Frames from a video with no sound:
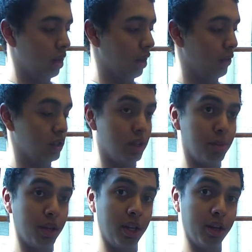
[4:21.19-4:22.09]
If we
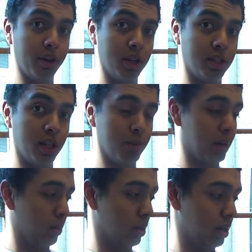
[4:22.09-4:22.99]
simply increased n by
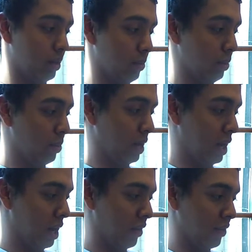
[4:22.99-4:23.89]
1, we would
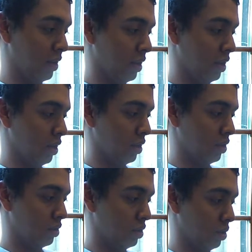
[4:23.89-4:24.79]
have
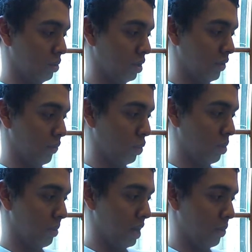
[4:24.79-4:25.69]
2 to the 4th
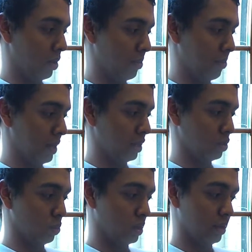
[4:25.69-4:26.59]
power minus
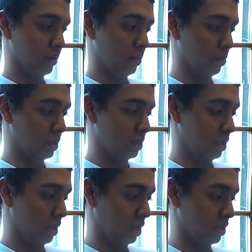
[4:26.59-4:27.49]
1, which
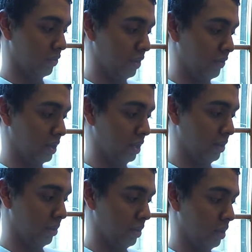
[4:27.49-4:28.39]
is 15.
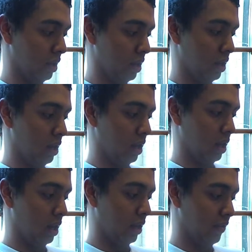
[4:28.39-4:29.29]

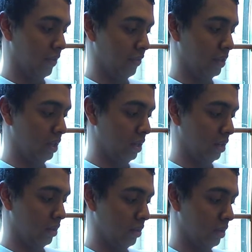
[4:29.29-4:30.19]
And 15
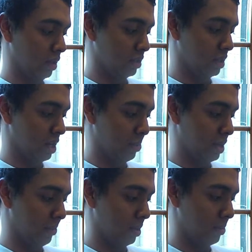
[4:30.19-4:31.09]
is not a
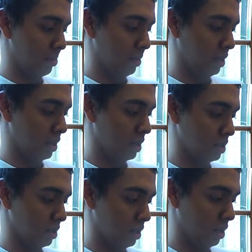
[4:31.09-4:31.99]
prime number because
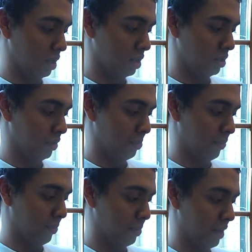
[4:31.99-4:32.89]
its
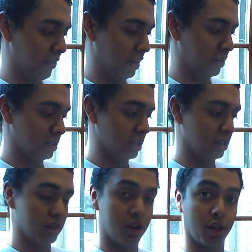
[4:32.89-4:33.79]
prime factorizations
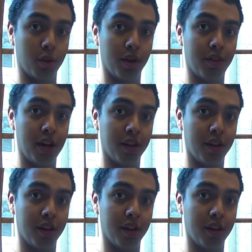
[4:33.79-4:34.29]
are 3 and 5.